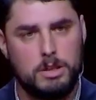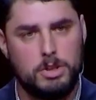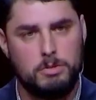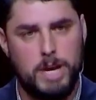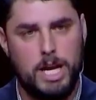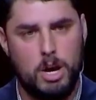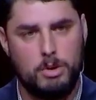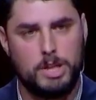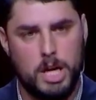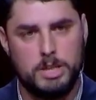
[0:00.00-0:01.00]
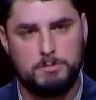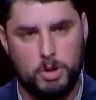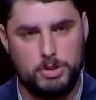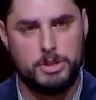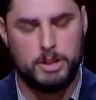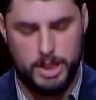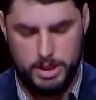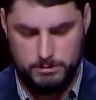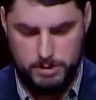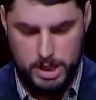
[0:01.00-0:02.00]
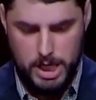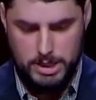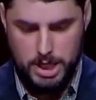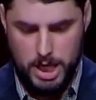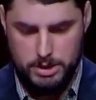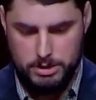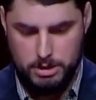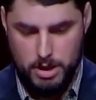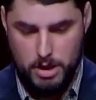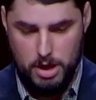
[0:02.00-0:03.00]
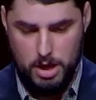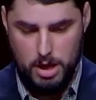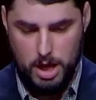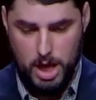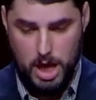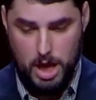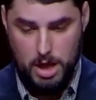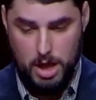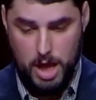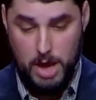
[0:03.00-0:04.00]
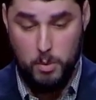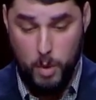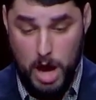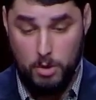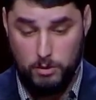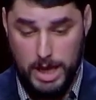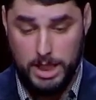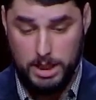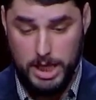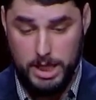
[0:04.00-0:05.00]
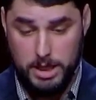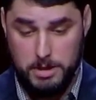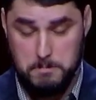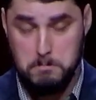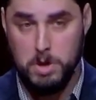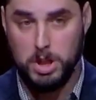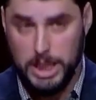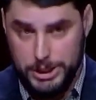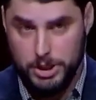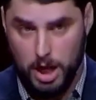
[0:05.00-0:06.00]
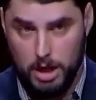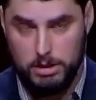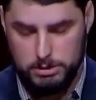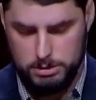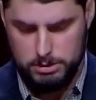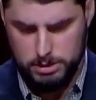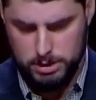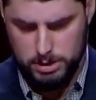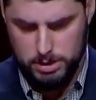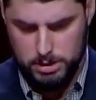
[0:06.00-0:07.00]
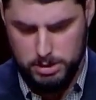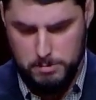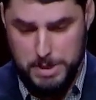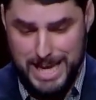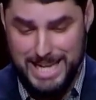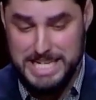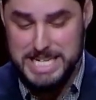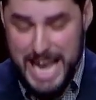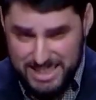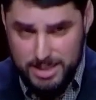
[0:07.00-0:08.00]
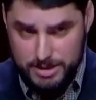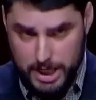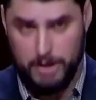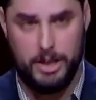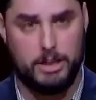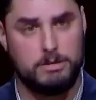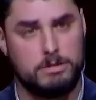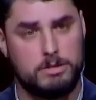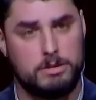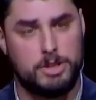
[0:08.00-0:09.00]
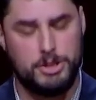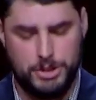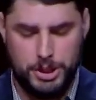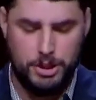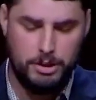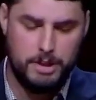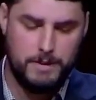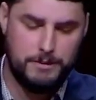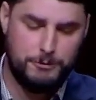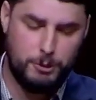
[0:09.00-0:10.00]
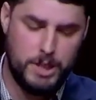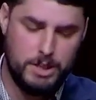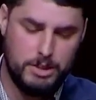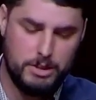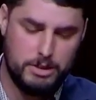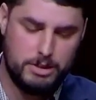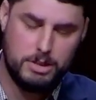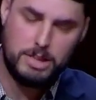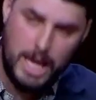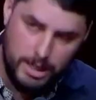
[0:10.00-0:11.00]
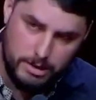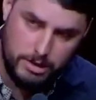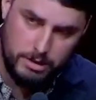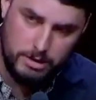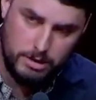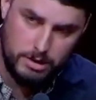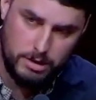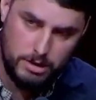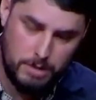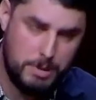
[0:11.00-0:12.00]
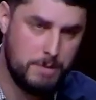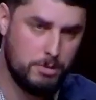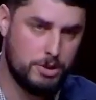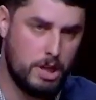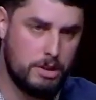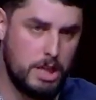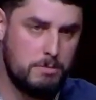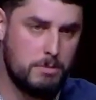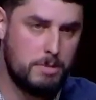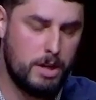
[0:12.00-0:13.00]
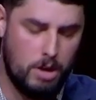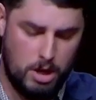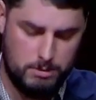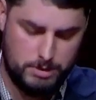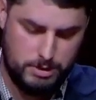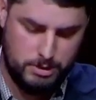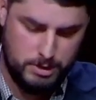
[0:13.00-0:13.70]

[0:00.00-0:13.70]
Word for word: you may own guns personally. It says a well regulated militia being necessary to the security of a free state, the people shall keep and bear arms.